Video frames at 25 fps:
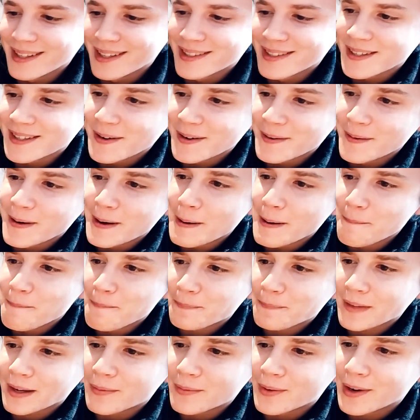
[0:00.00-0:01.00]

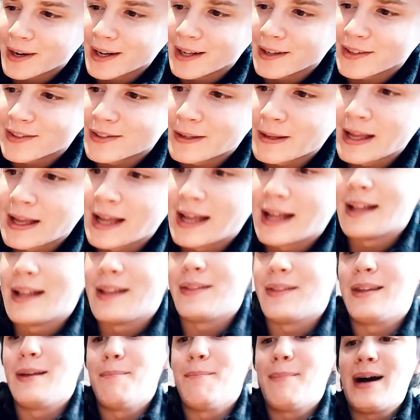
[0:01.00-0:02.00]
So what else?
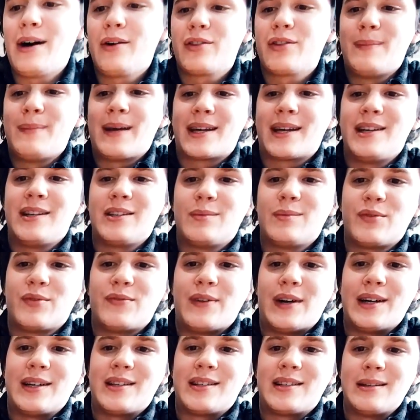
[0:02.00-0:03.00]
The mouth mechanism is
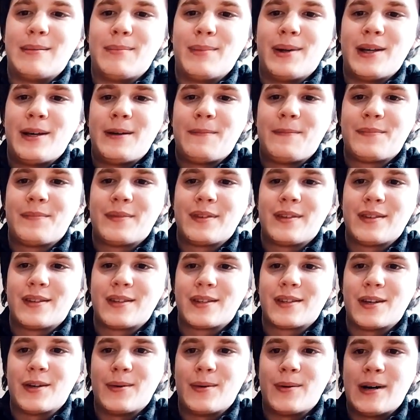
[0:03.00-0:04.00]
very similar.
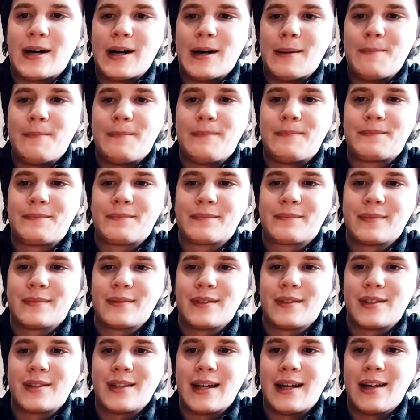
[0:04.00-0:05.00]

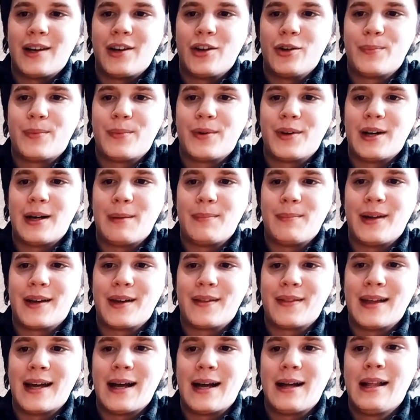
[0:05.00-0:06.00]
So that'll open up
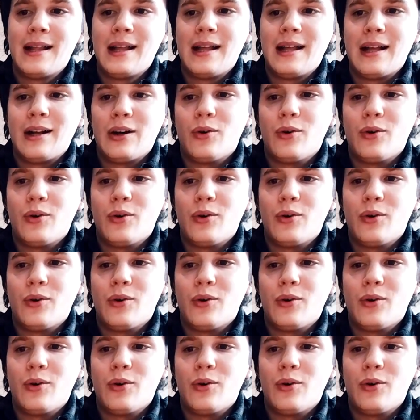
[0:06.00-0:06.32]
like that.